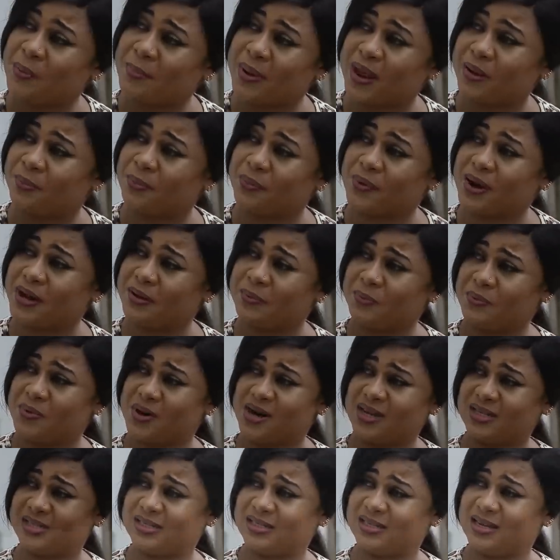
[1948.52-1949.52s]
pay my
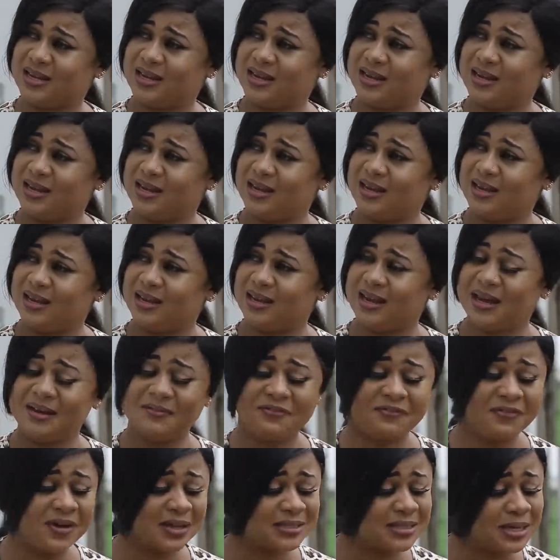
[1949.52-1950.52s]
bride price.
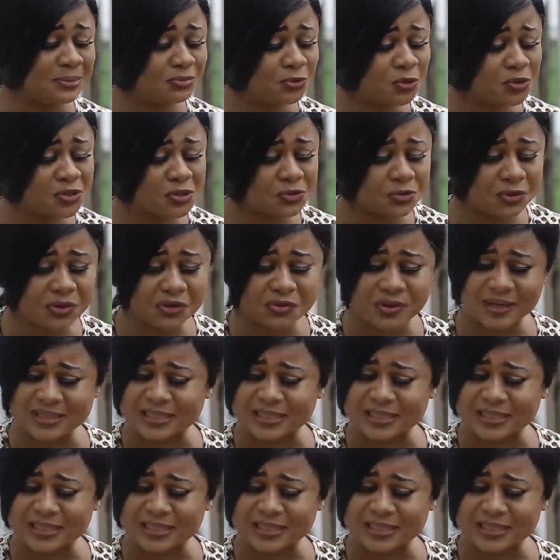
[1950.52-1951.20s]
In fact, I'm just